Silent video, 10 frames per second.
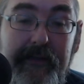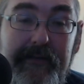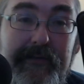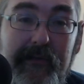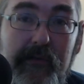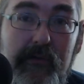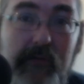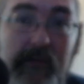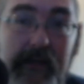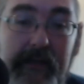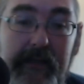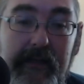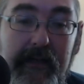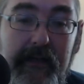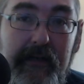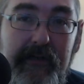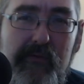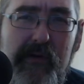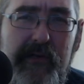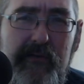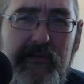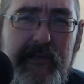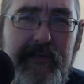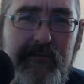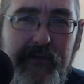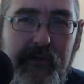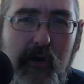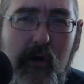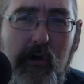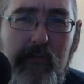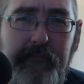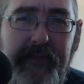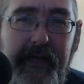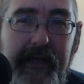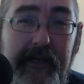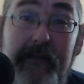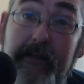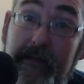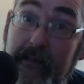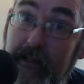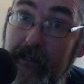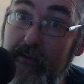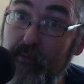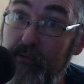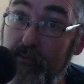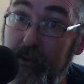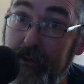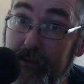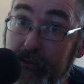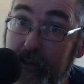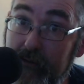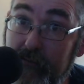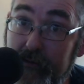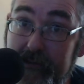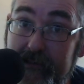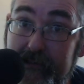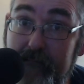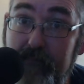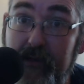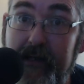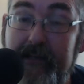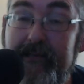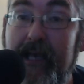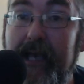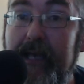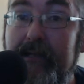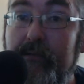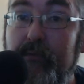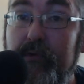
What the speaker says: So you want to use this on a calm day. It will work great for simplex, and it will